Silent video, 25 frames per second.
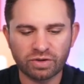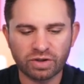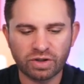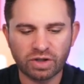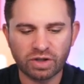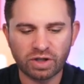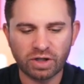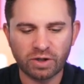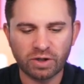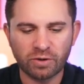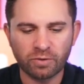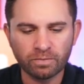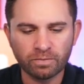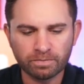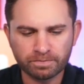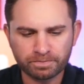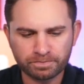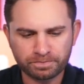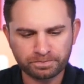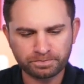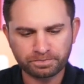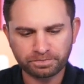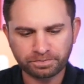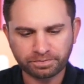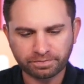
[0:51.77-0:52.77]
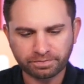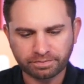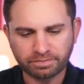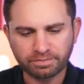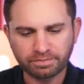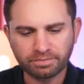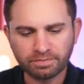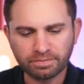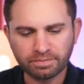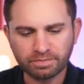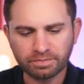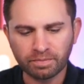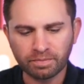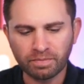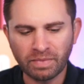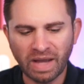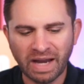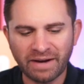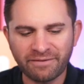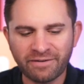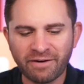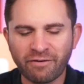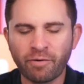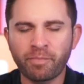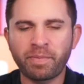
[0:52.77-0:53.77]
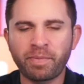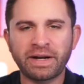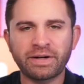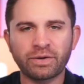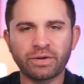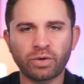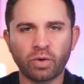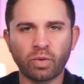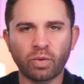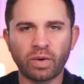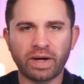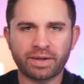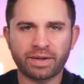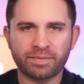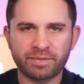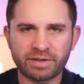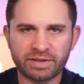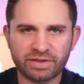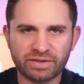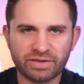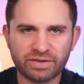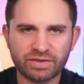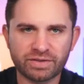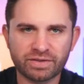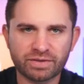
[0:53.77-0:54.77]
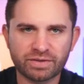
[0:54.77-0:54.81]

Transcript: ago. I've never been to a Wegmans.